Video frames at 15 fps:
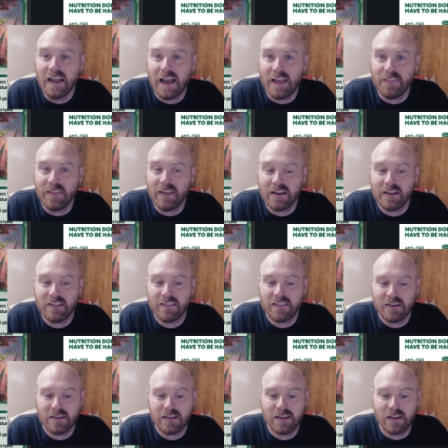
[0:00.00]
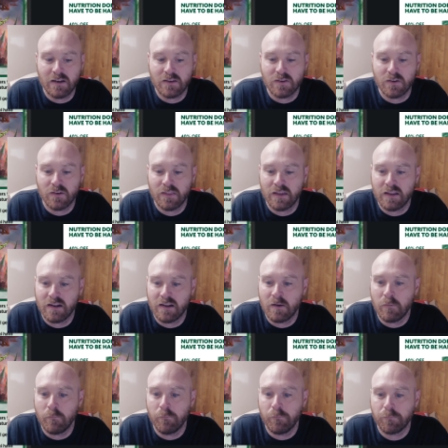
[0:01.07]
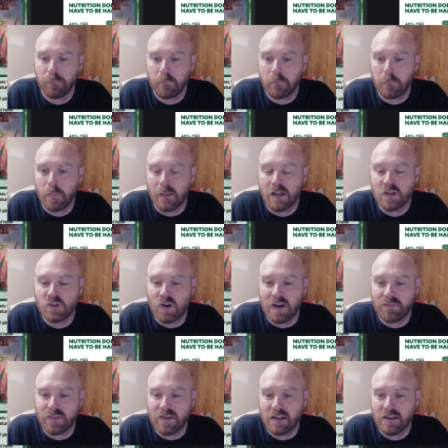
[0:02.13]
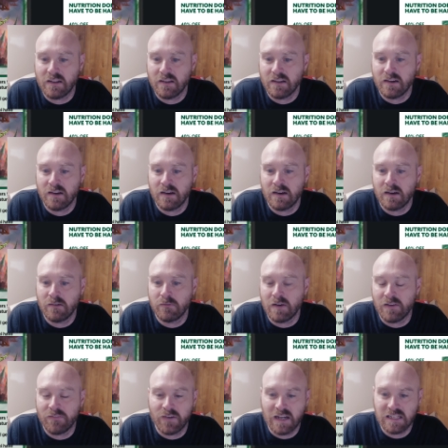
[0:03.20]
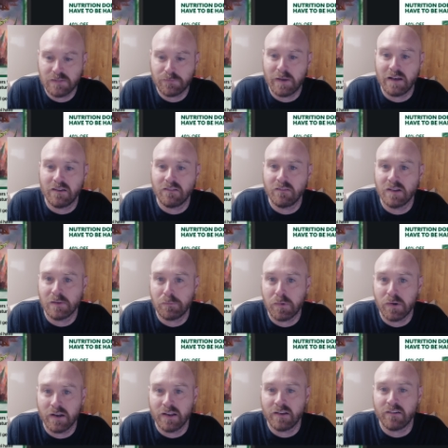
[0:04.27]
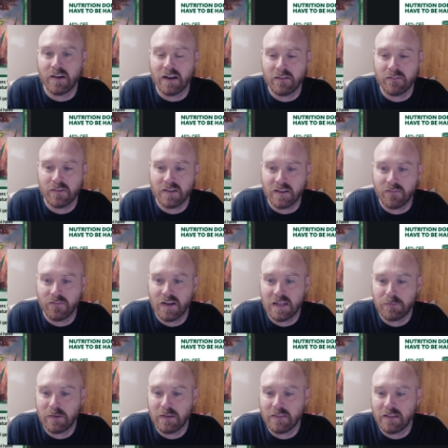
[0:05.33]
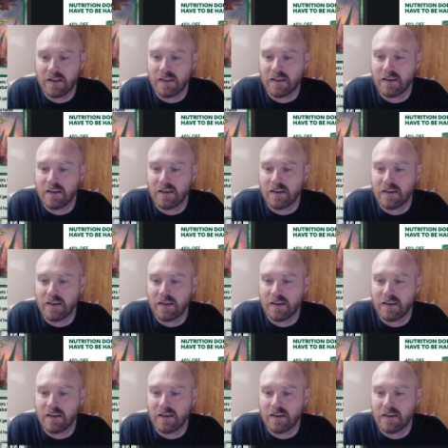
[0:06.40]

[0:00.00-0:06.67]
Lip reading: And then the dinosaur that drafted a fight spell was pretty great. It was like a fight spell and then like